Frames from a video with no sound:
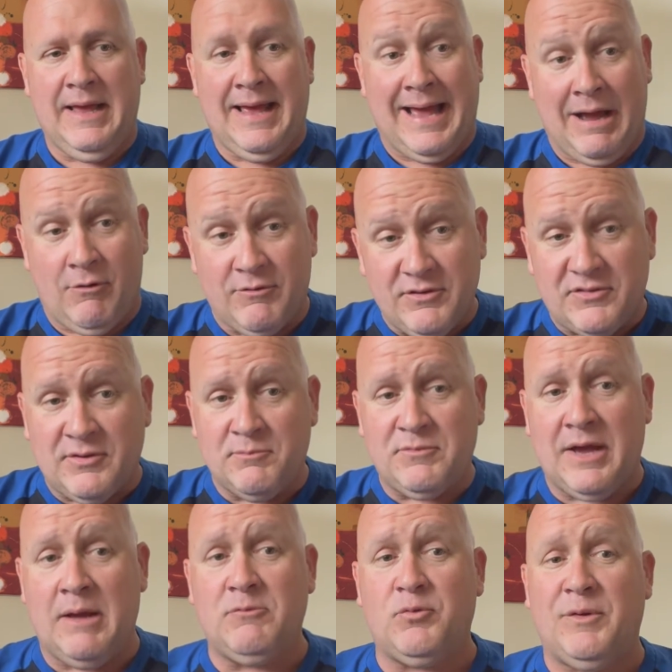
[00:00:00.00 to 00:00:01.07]
However,
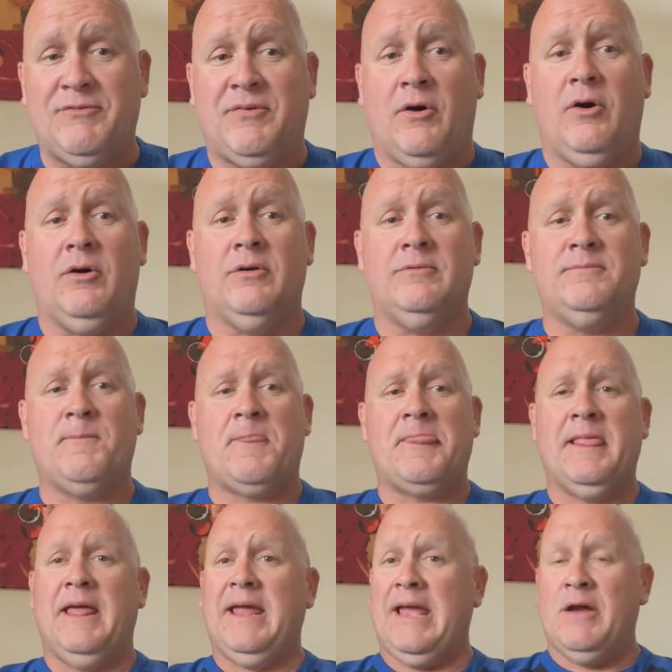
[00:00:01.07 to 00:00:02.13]
sometimes we fall
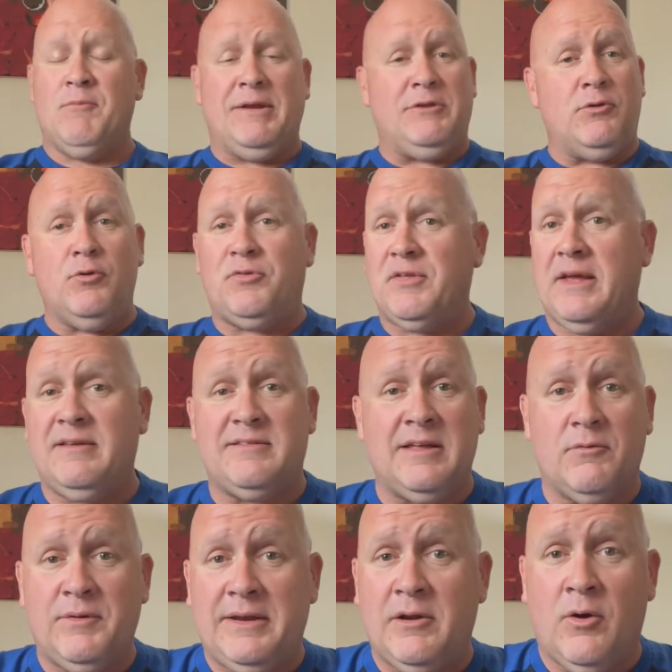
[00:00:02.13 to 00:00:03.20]
and we do things
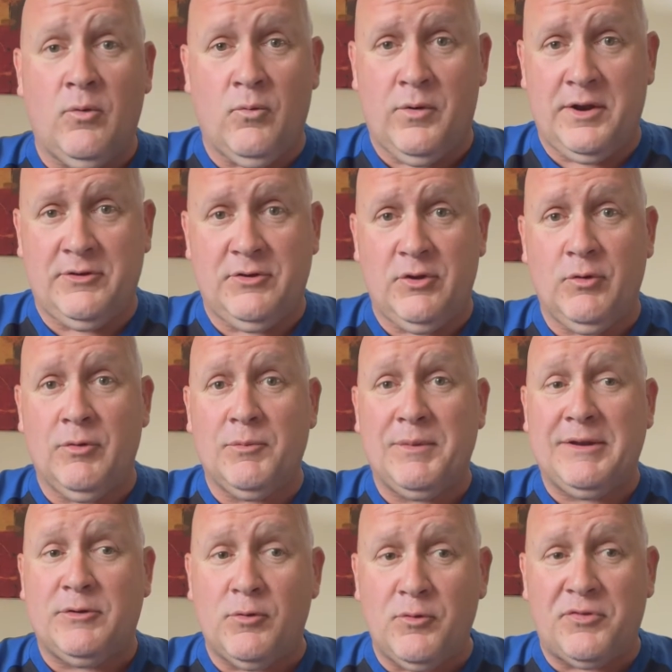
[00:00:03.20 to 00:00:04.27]
that we don't want to do, and
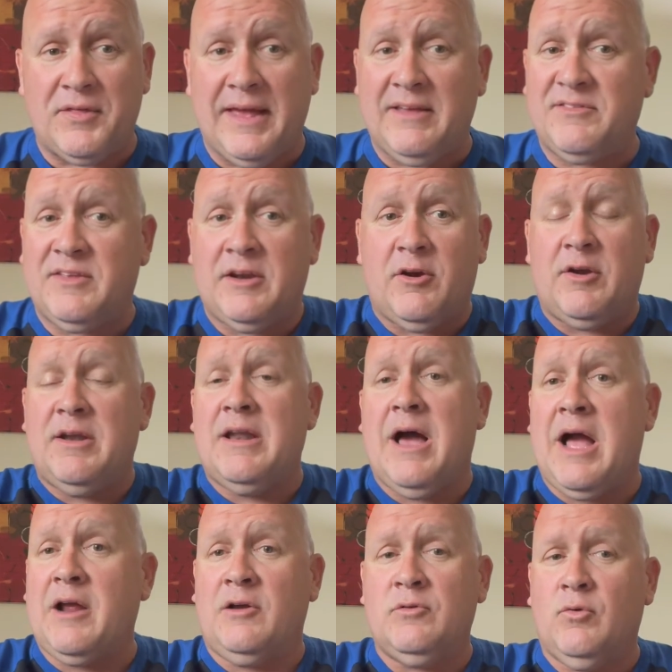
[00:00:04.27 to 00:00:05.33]
we do things that are
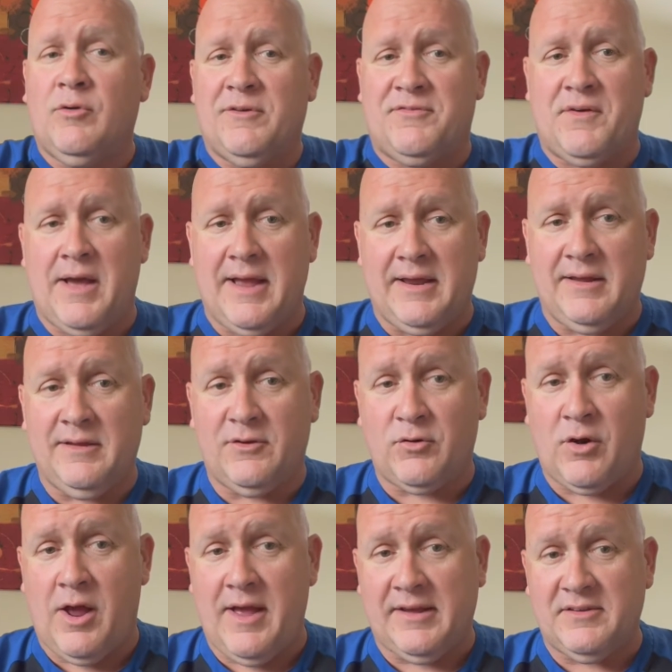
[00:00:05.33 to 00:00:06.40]
not glorifying
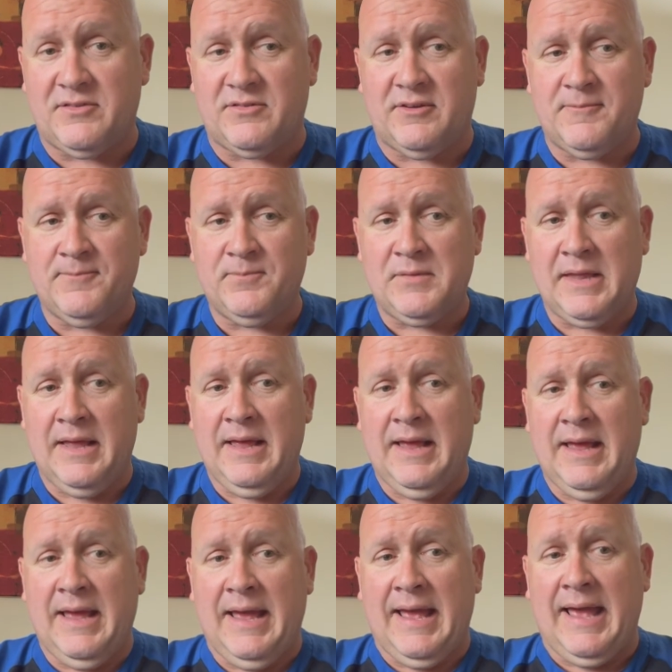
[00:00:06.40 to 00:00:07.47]
Christ.
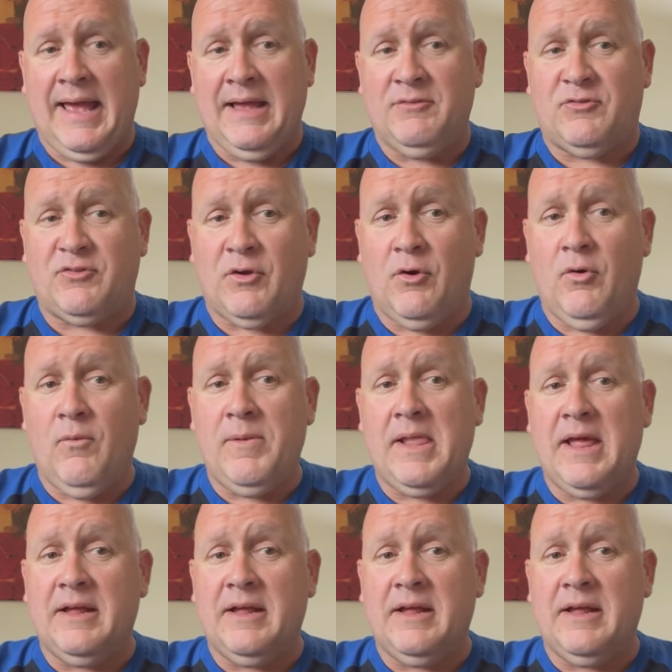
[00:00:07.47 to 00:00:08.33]
And so